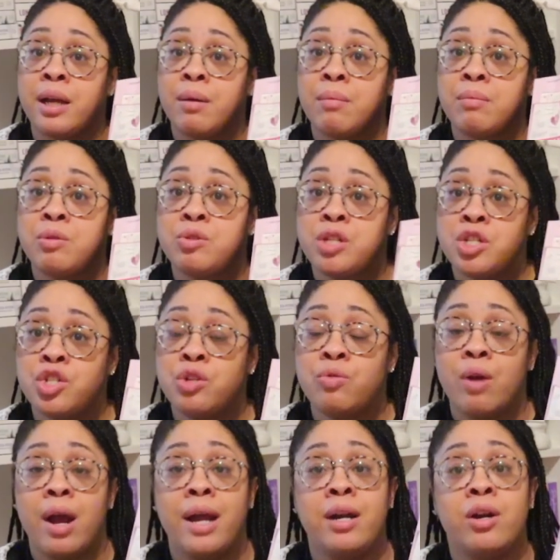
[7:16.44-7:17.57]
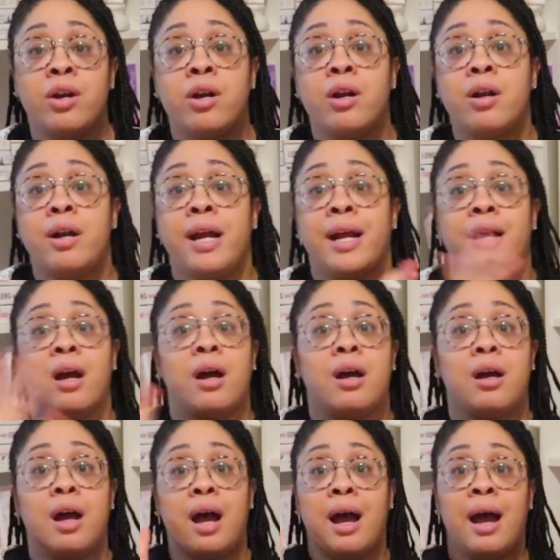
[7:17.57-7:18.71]
musician writer, and
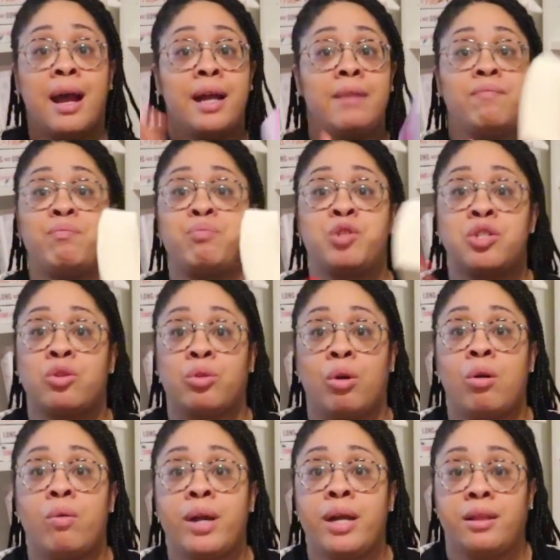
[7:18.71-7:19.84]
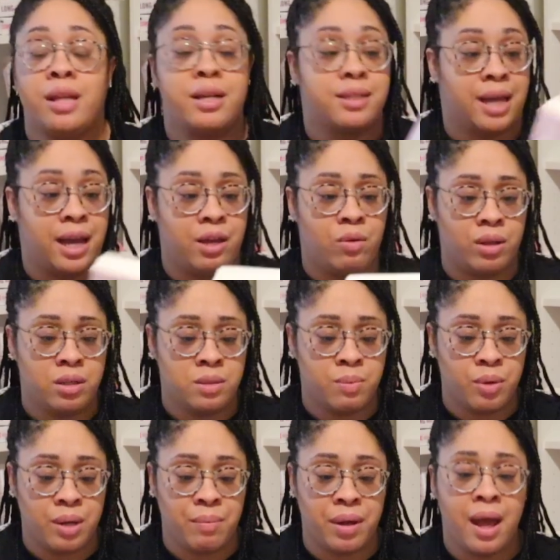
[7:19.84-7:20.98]
I'm just throwing things at you at this
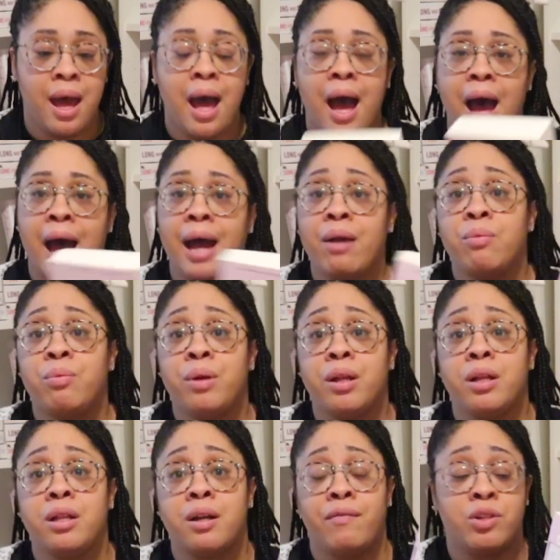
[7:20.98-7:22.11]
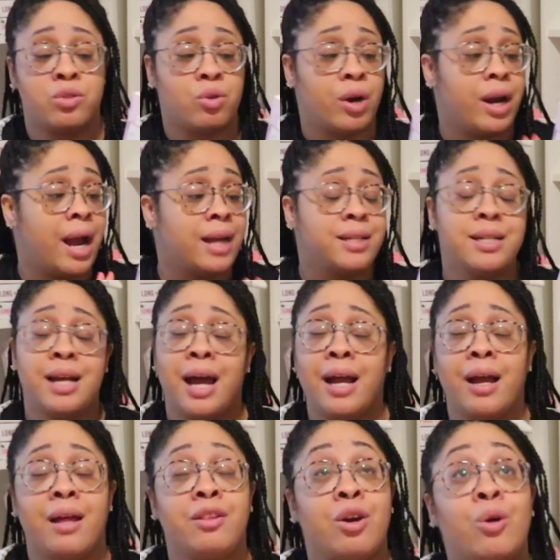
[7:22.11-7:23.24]
point, but I really love this story.
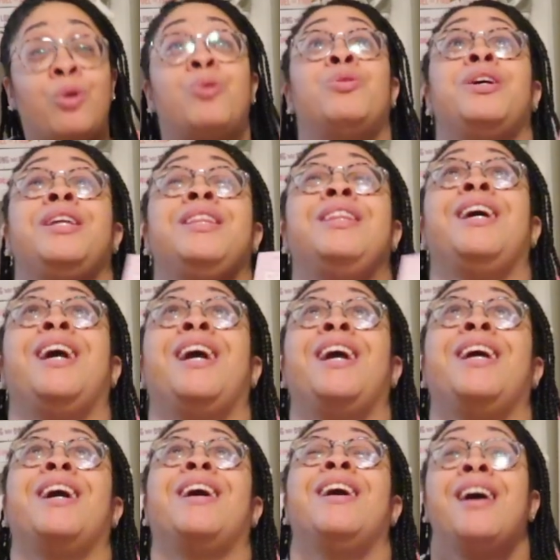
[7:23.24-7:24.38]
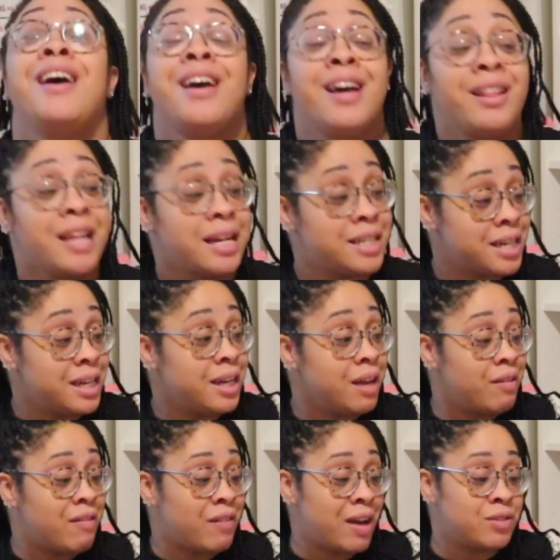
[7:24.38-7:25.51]
The only thing that didn't
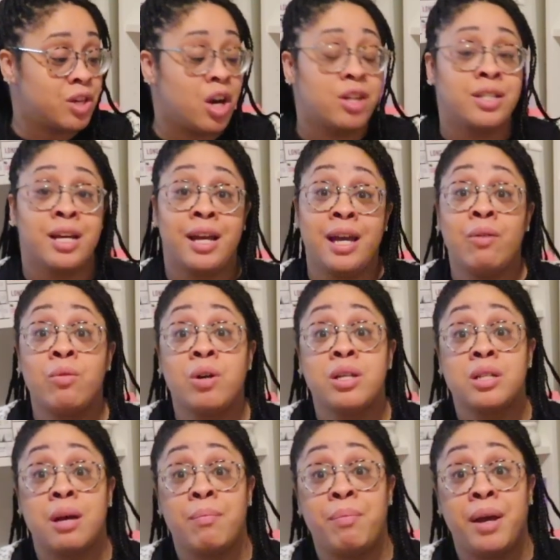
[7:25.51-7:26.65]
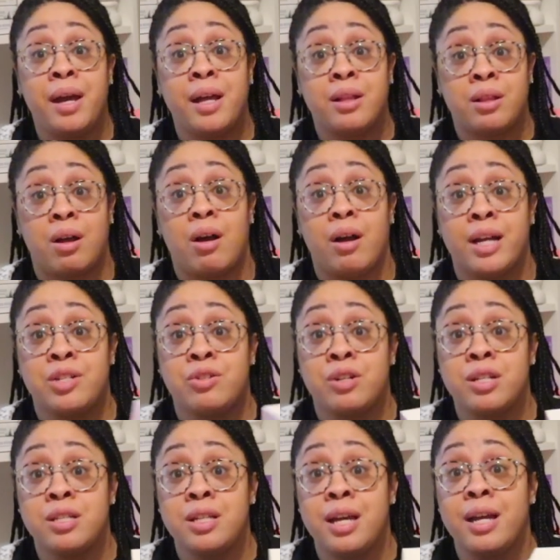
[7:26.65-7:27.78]
give it 5 stars, it was a bit long. As you
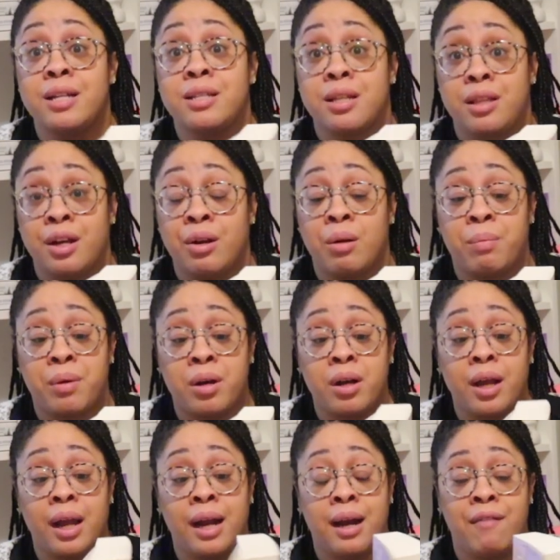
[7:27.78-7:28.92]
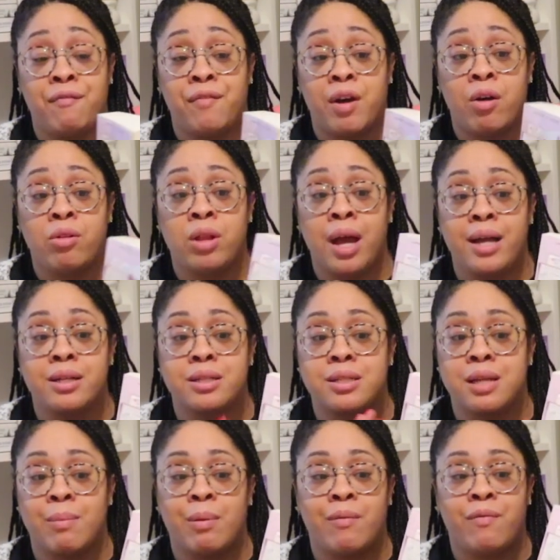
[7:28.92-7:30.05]
can see, it's a thicker book, and I felt like
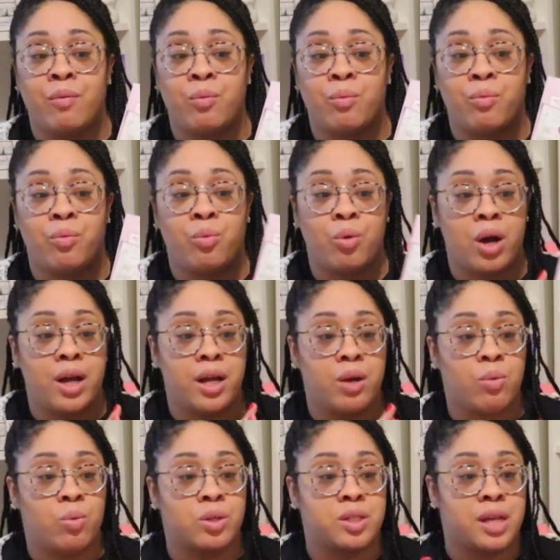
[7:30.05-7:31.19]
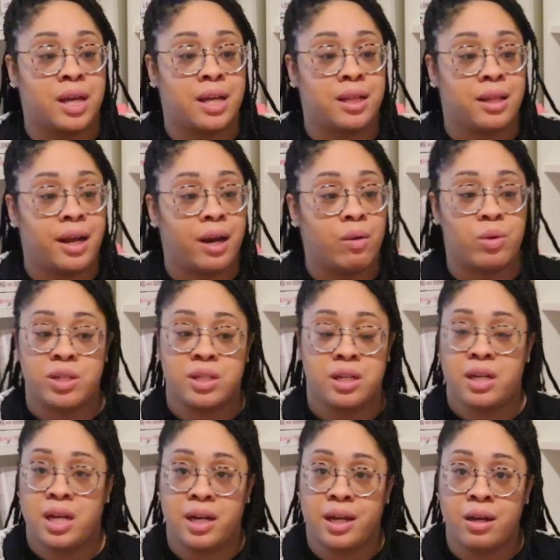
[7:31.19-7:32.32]
some of what was in there wasn't
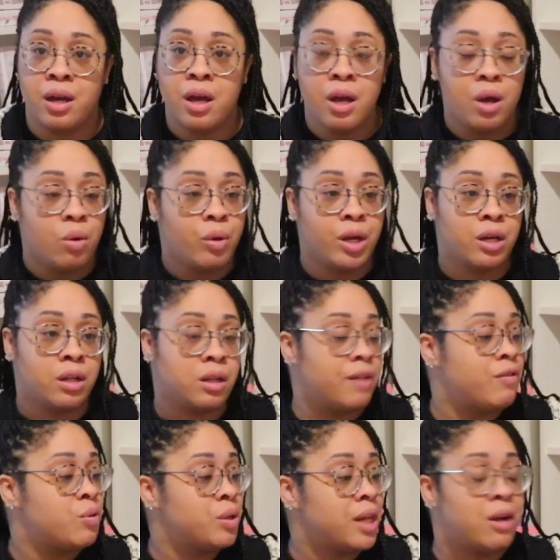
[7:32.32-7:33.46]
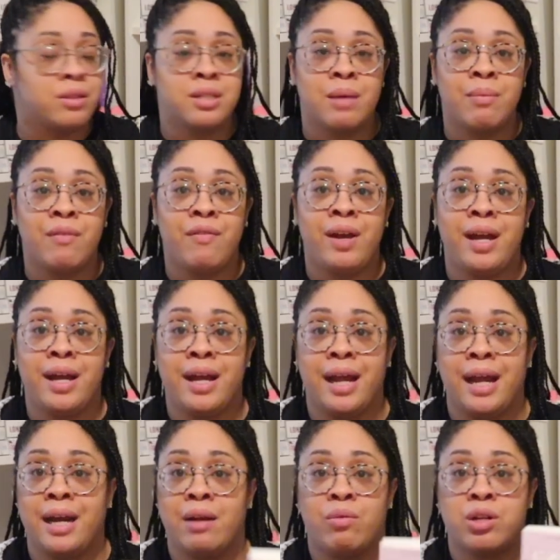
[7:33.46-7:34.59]
needed. We could have lived without some of it,
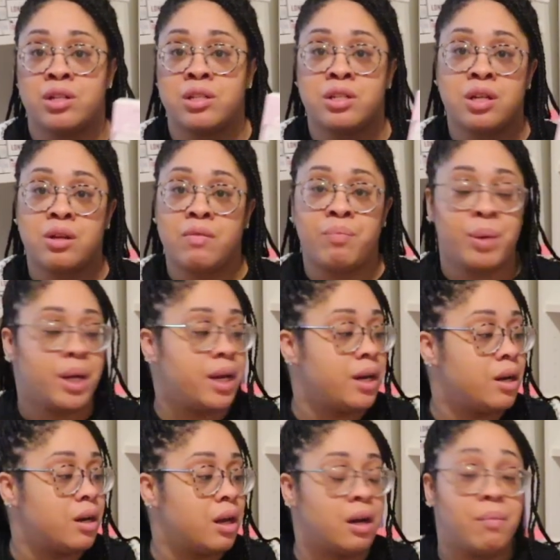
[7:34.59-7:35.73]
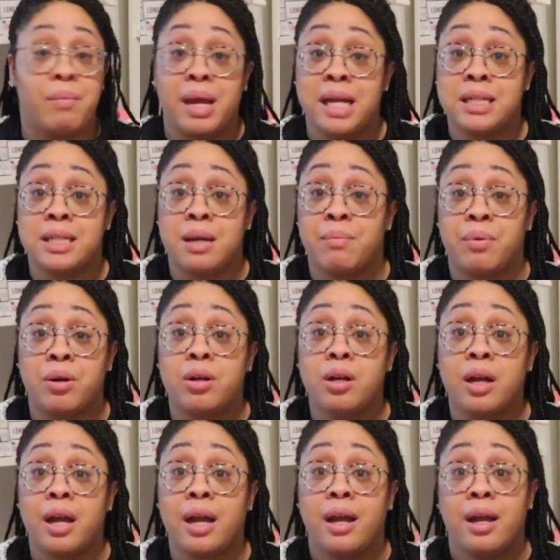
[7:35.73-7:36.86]
and it would have still been an amazing book,
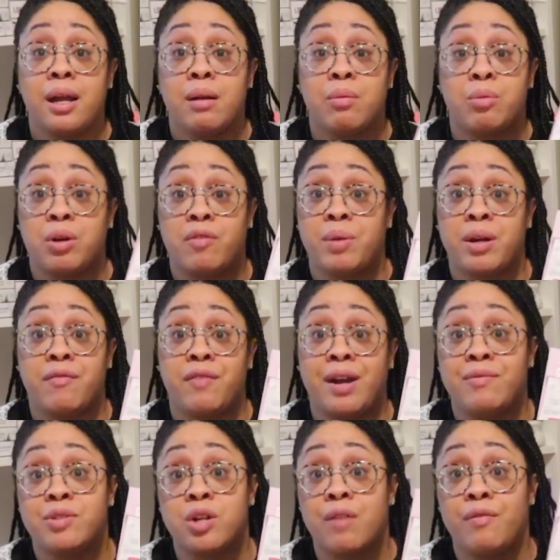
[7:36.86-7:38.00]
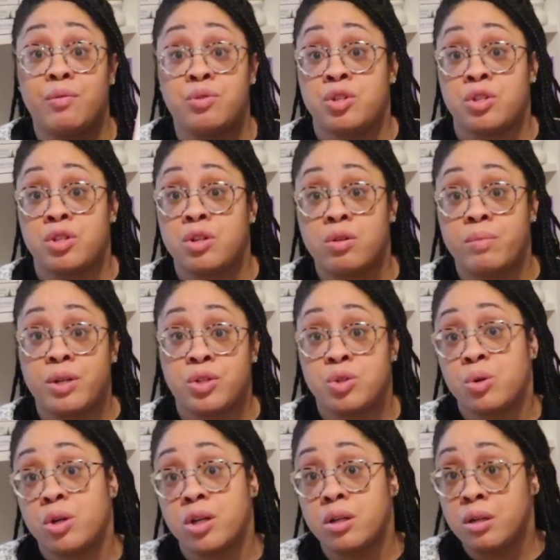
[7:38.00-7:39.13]
and it would have been a 5 star if it was just a little bit
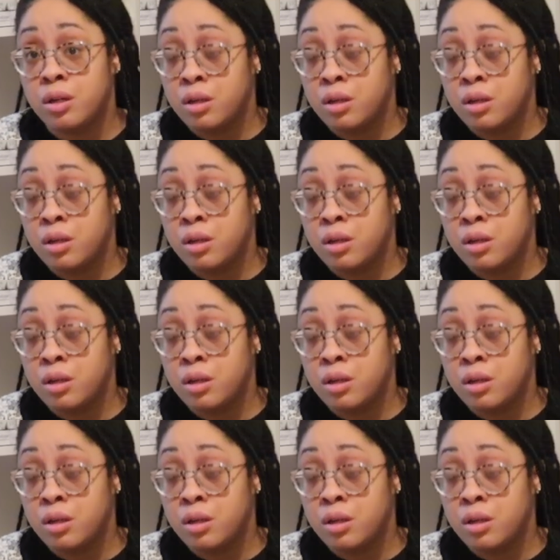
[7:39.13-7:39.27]
shorter.